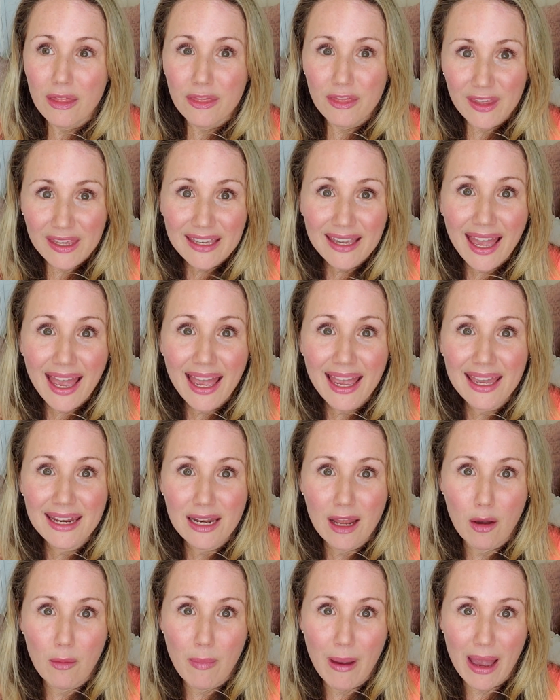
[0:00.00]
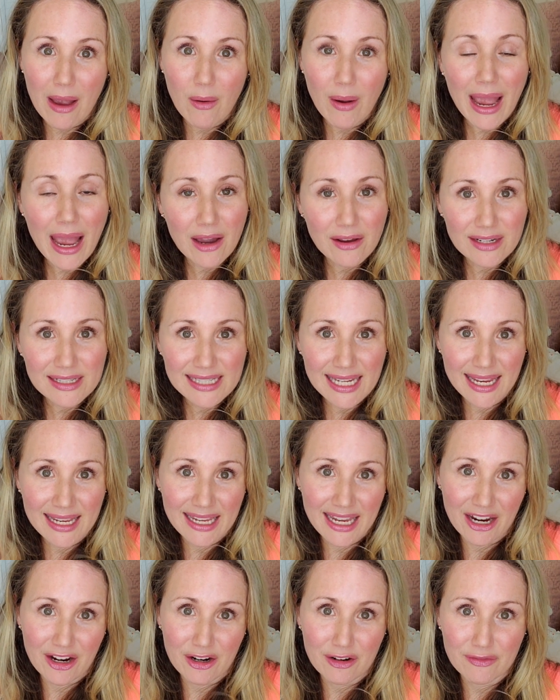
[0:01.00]
Think ahead about how to take
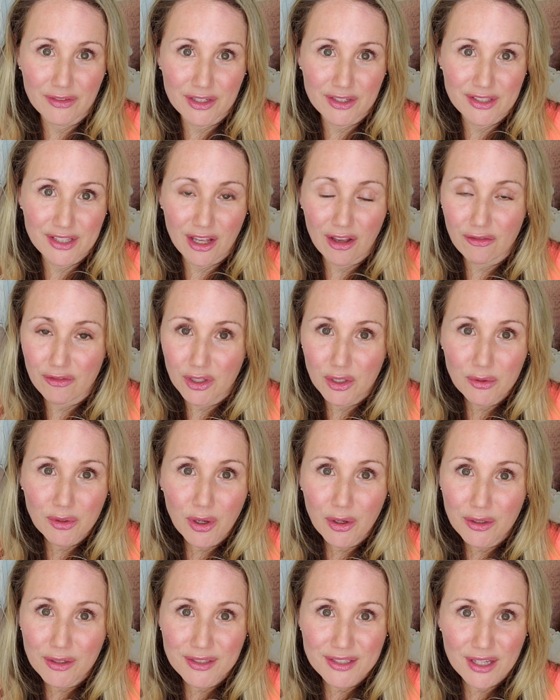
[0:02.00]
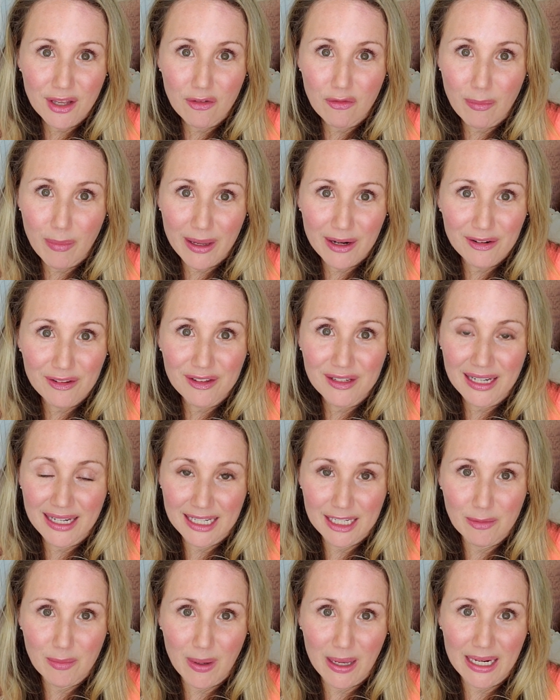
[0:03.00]
care of yourself. You know yourself better than
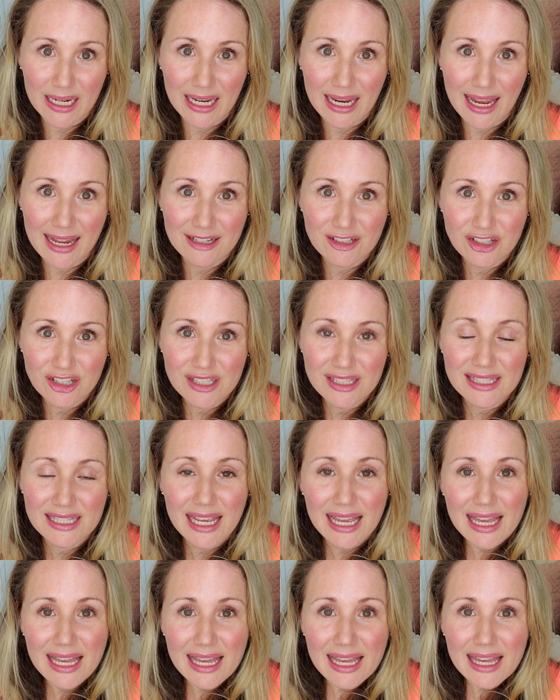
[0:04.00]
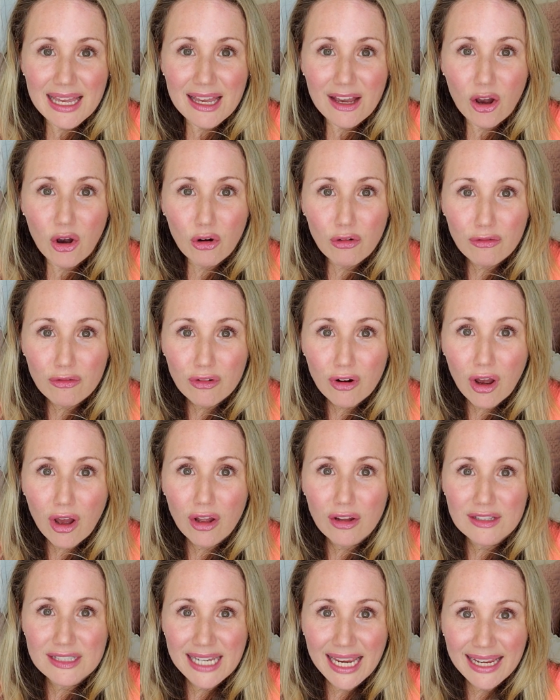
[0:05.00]
anybody, and just
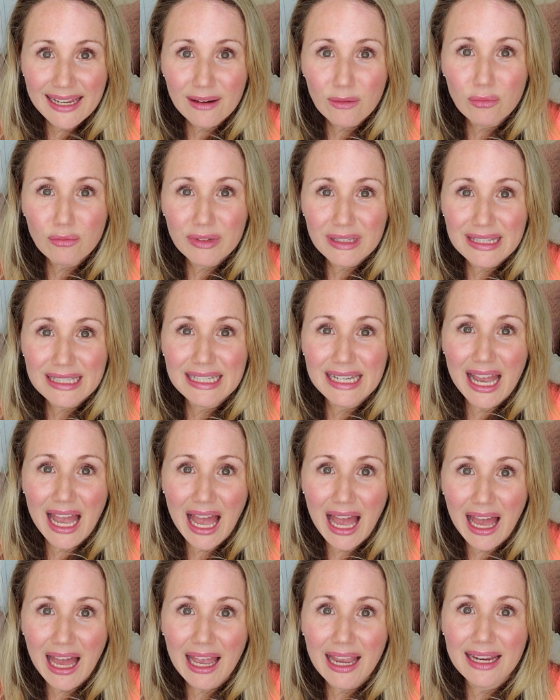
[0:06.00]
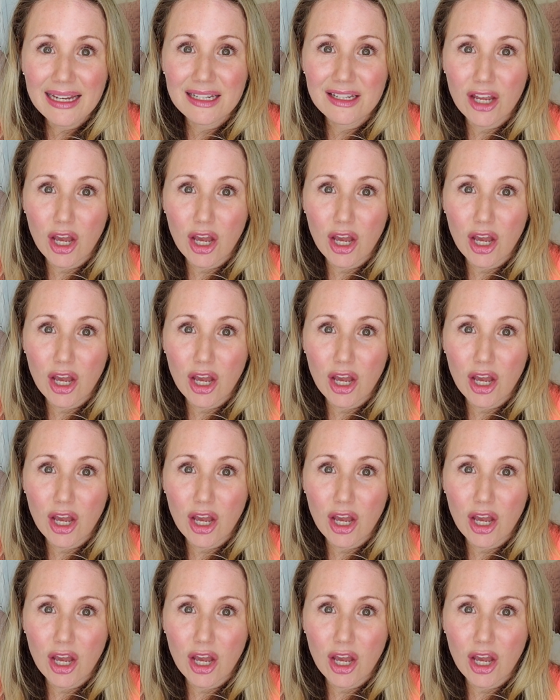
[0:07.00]
overall take a really kind